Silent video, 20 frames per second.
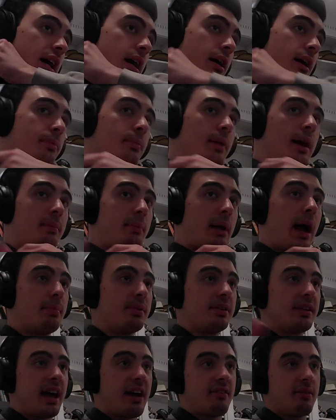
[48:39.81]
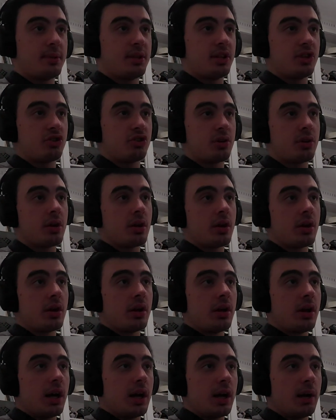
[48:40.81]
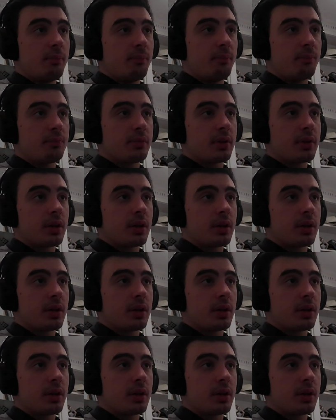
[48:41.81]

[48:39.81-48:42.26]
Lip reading: I'm happy to have him in digit.